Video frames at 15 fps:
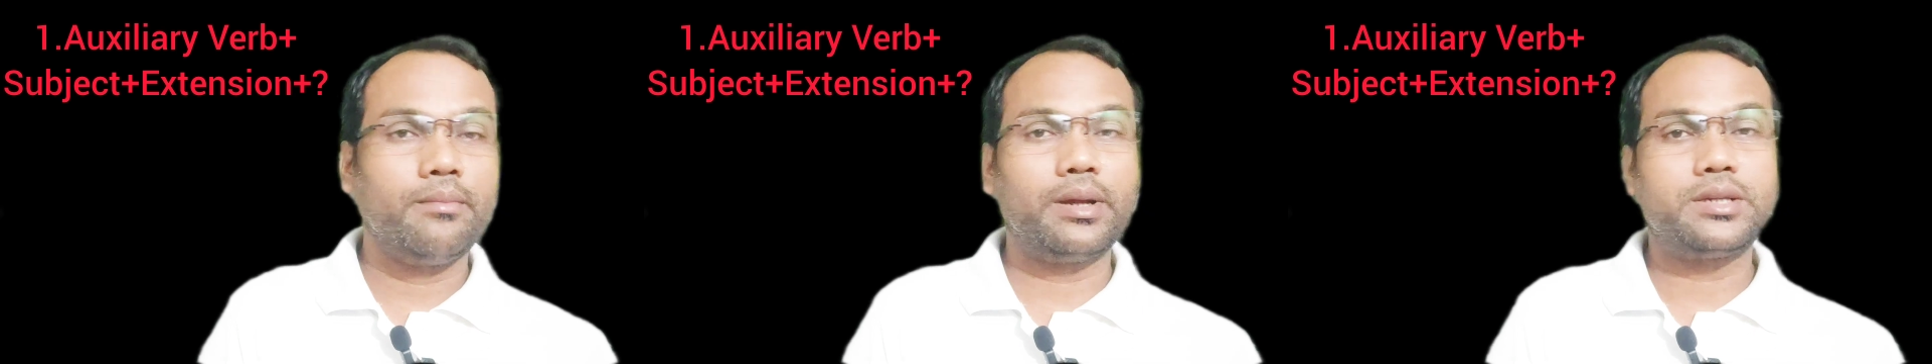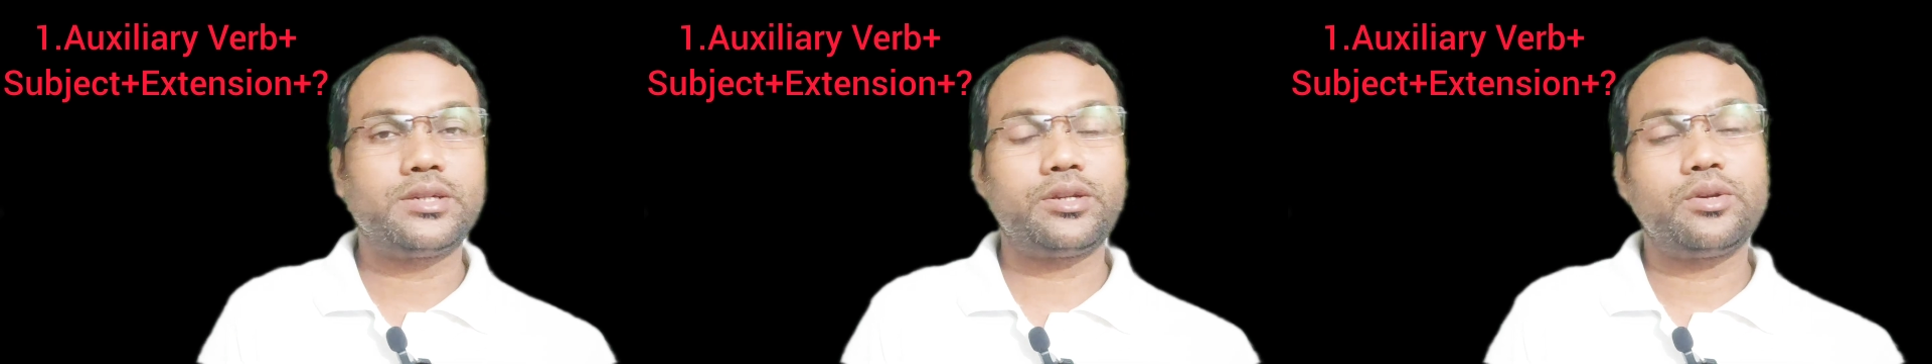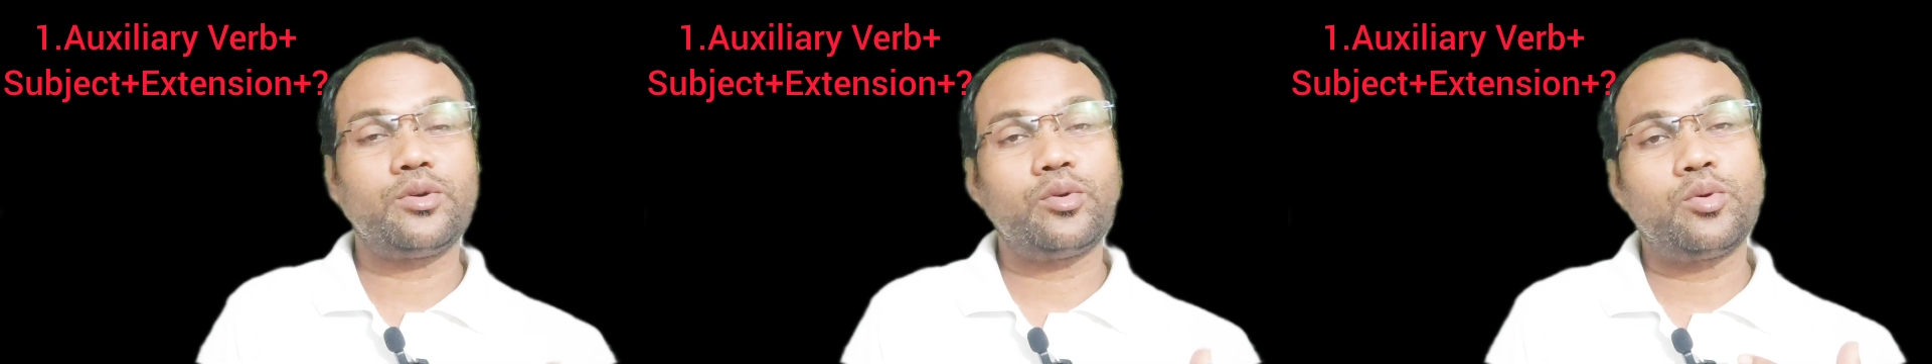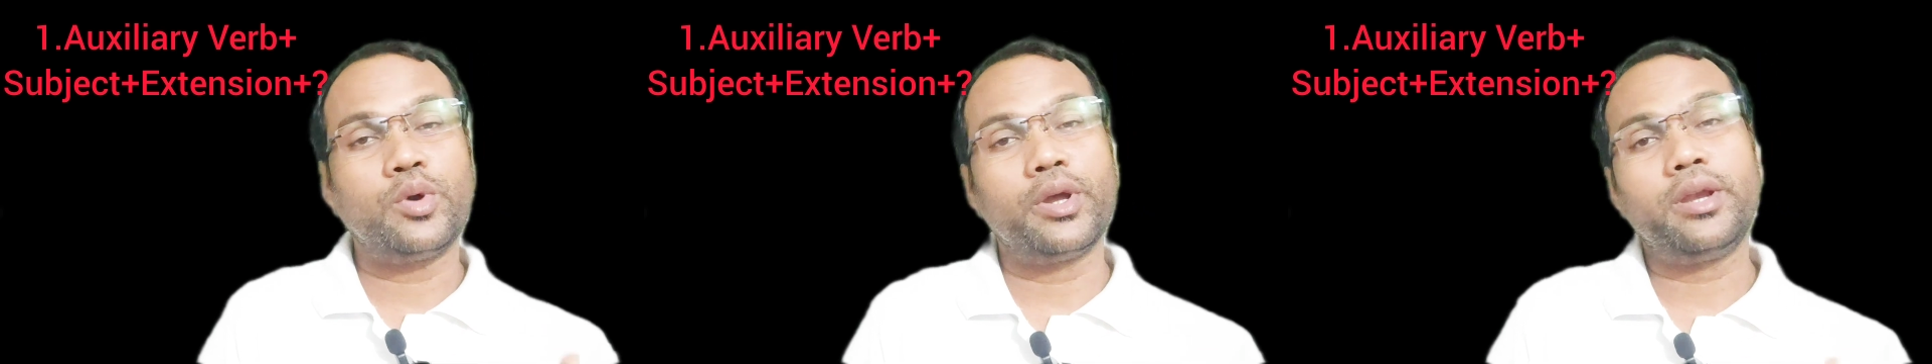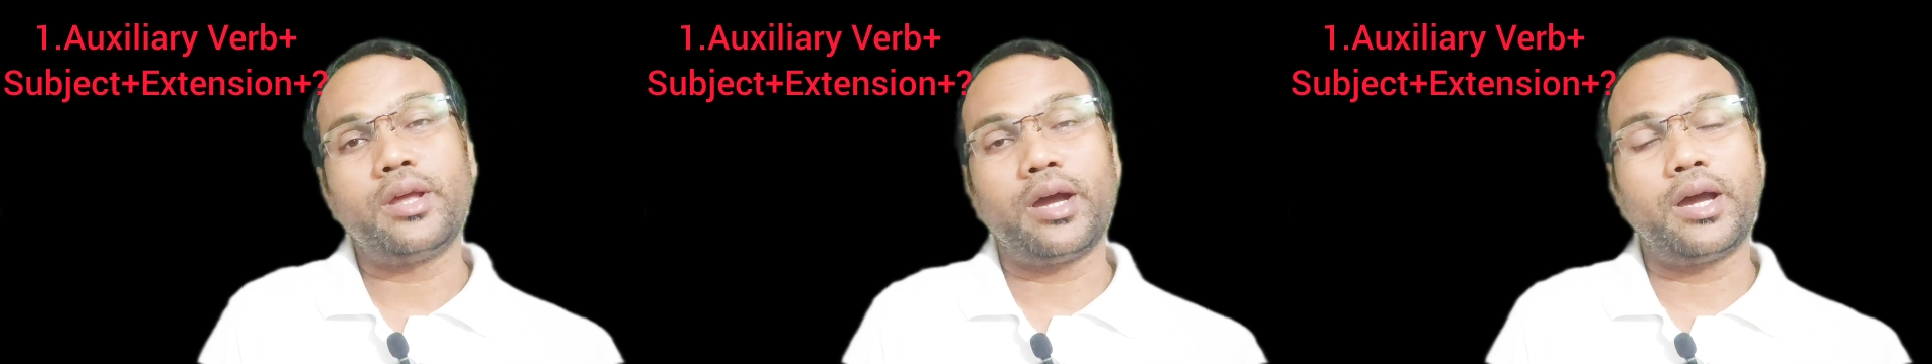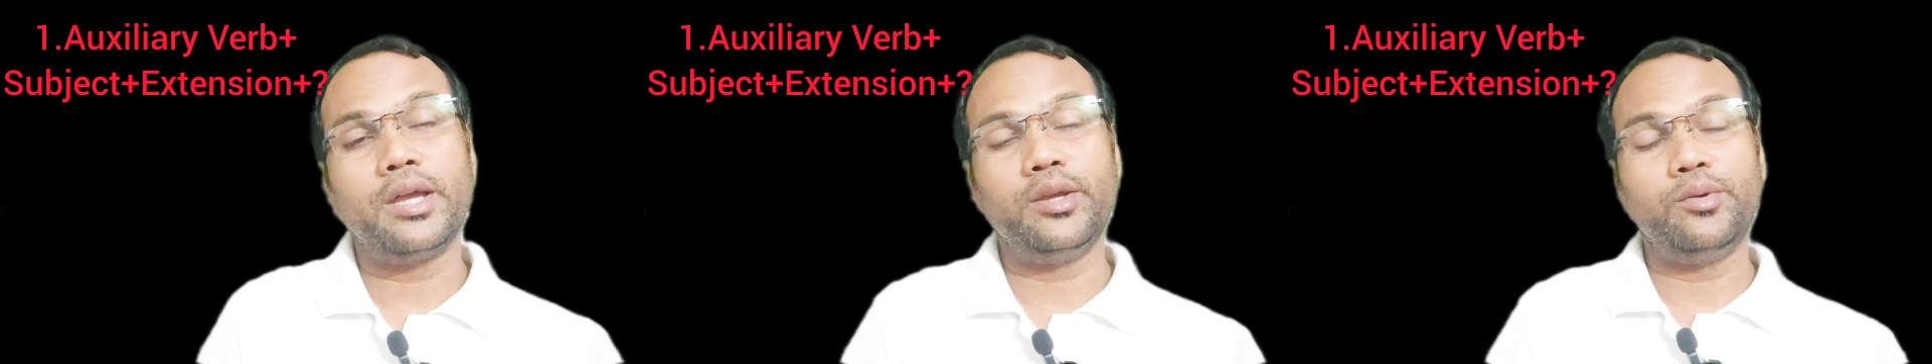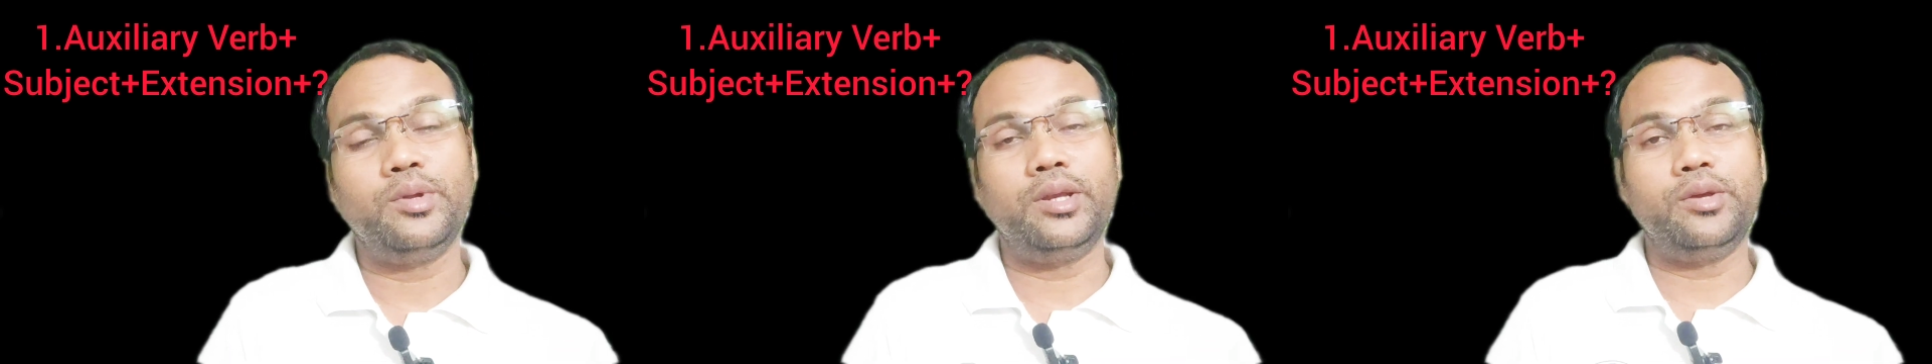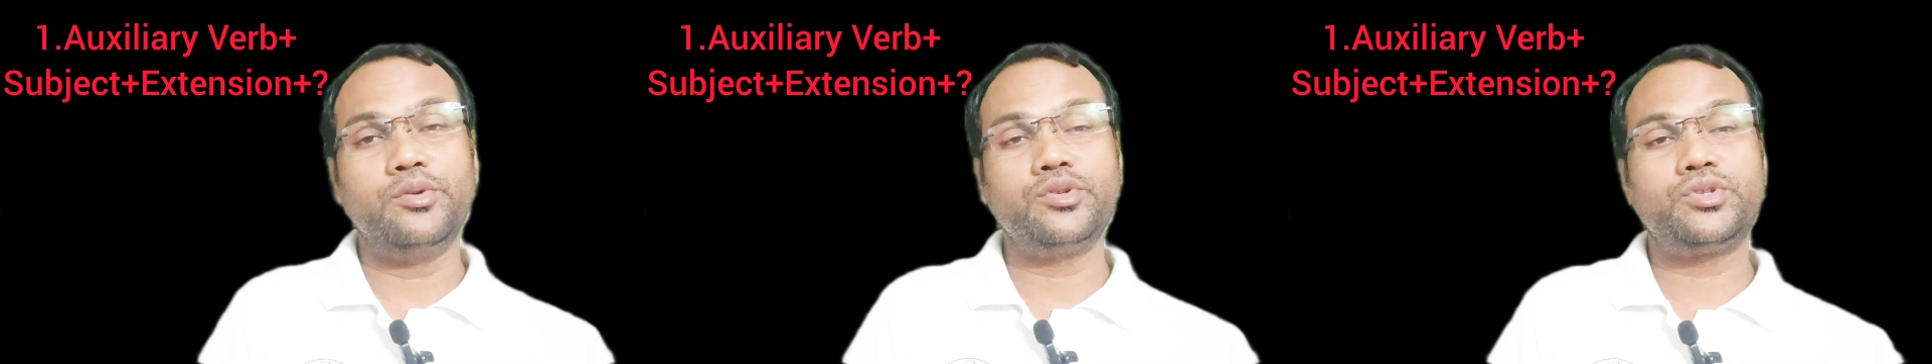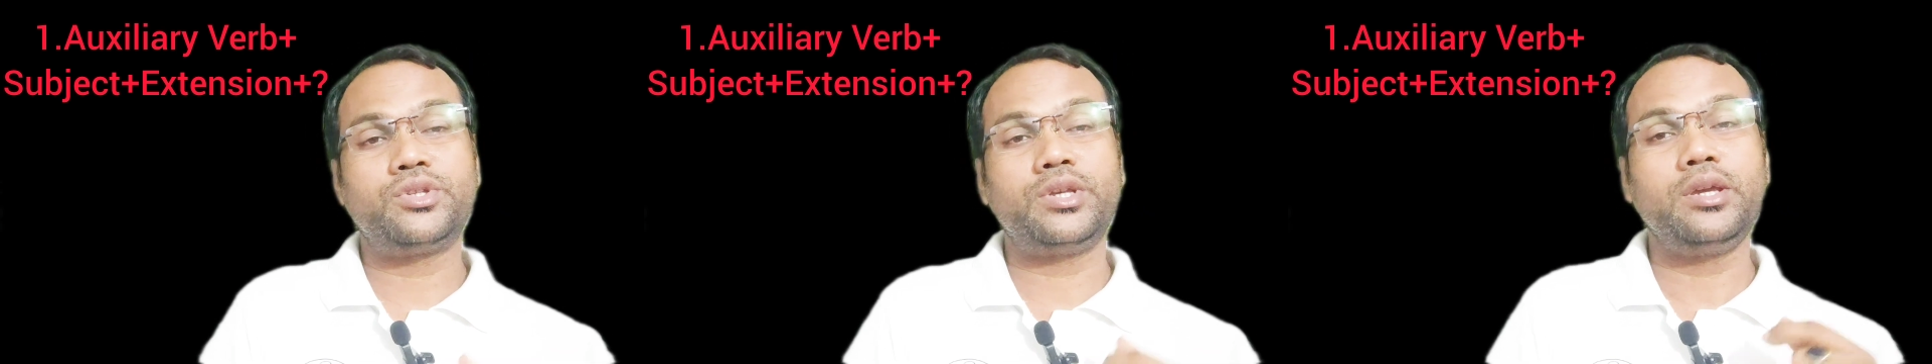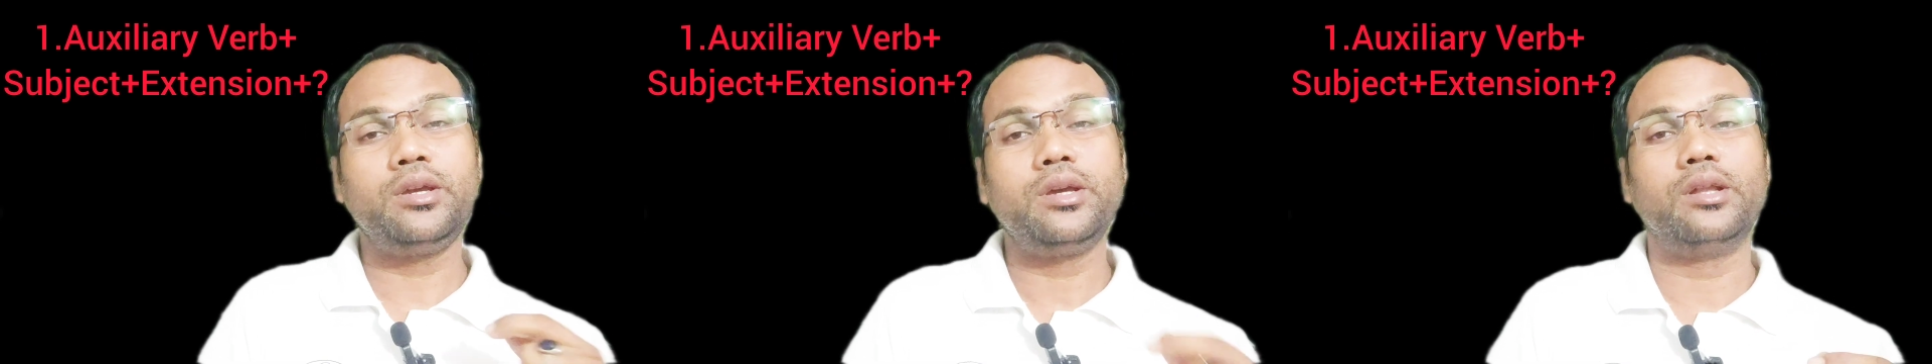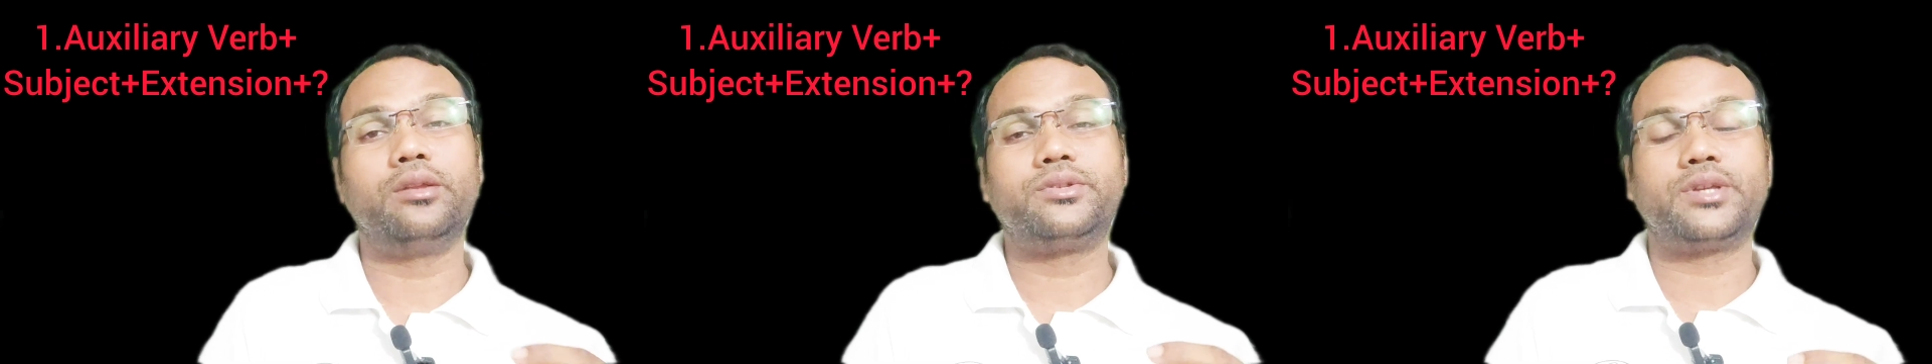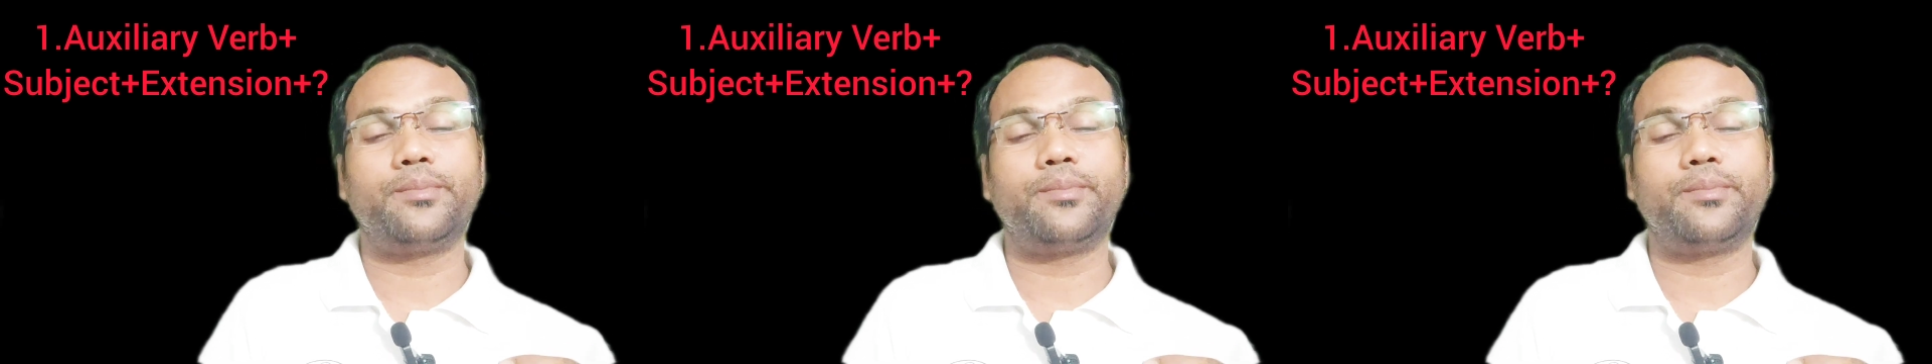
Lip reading: But when I will use single